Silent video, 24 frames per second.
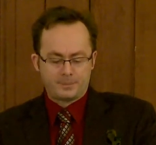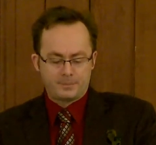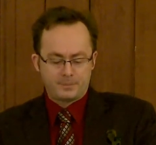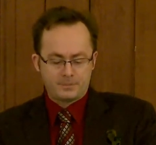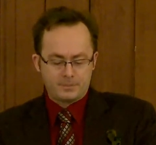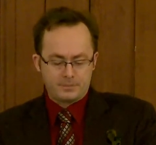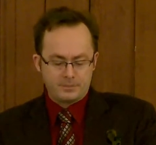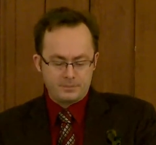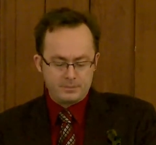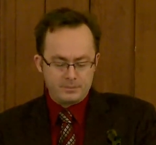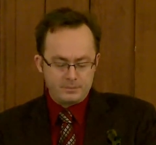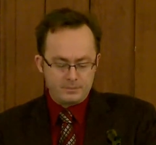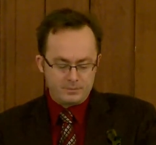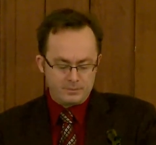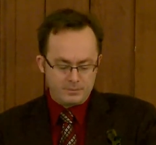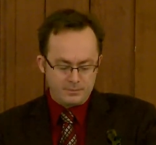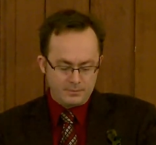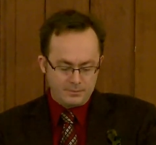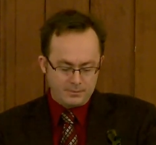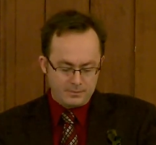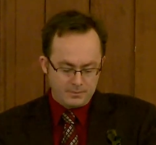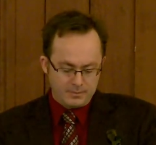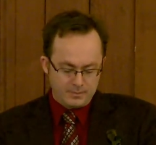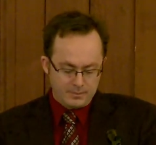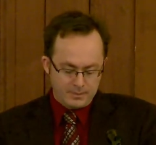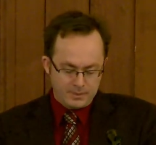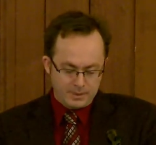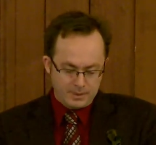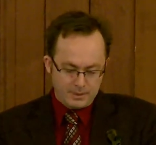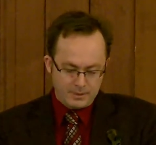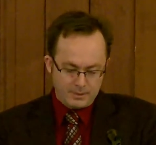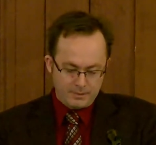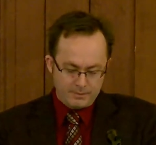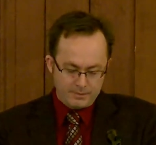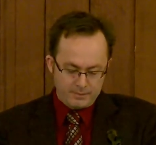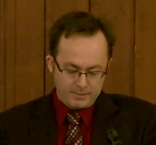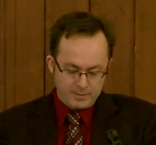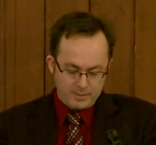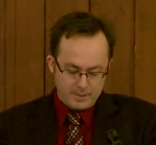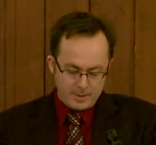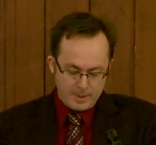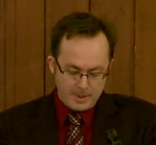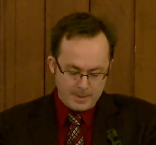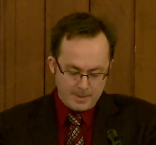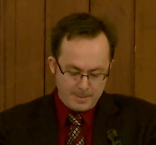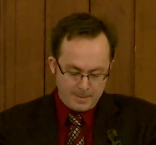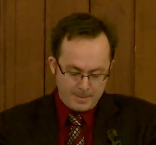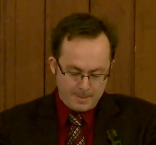
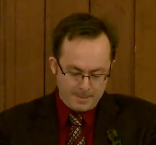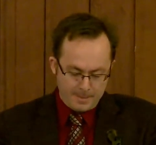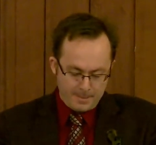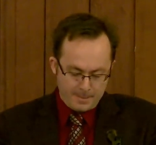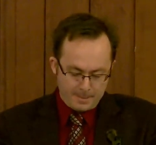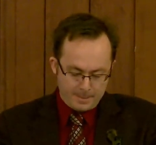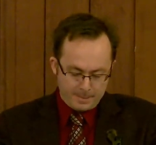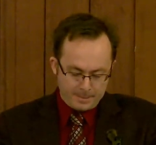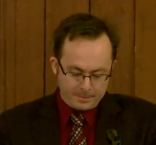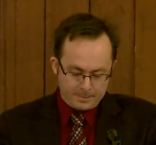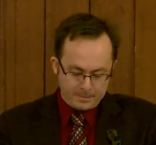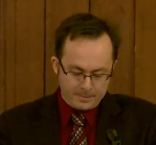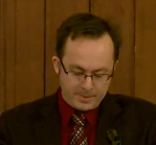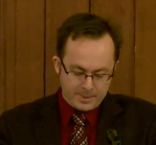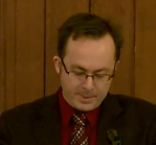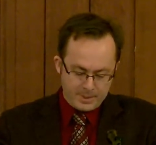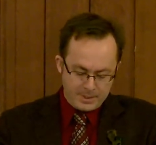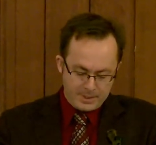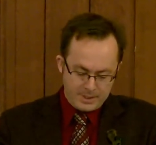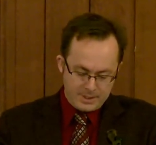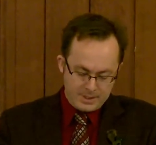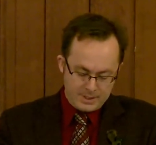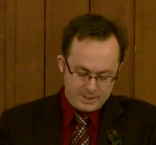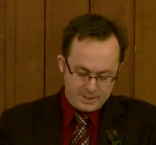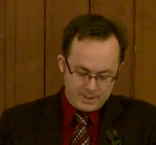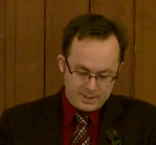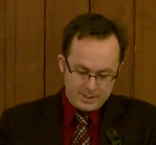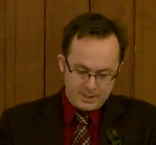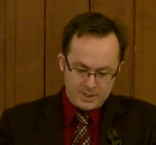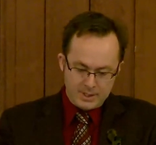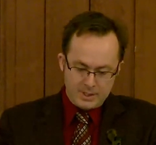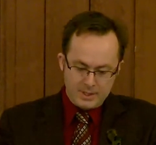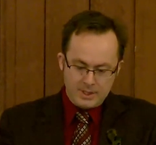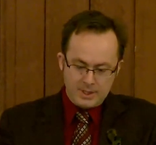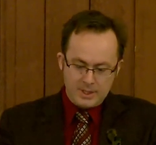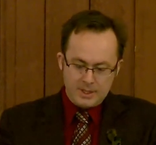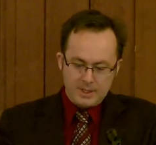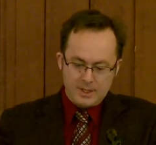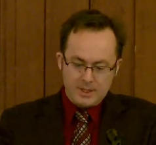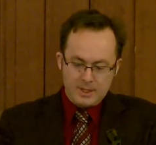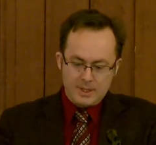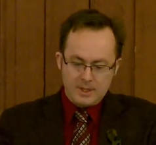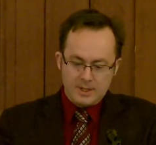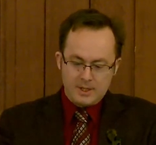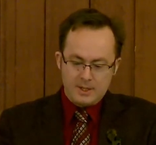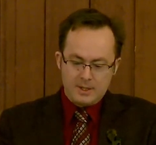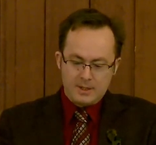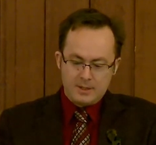
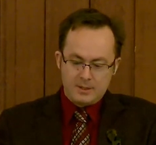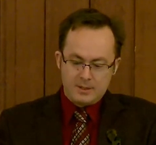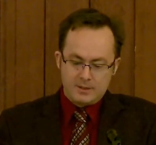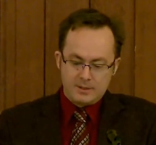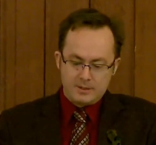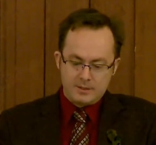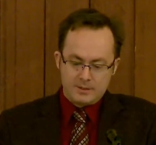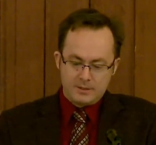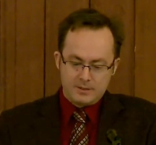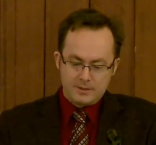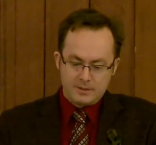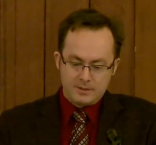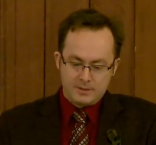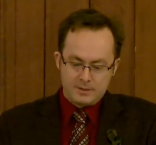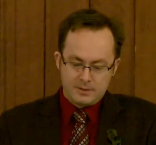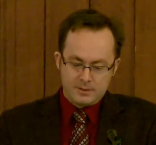[no speech]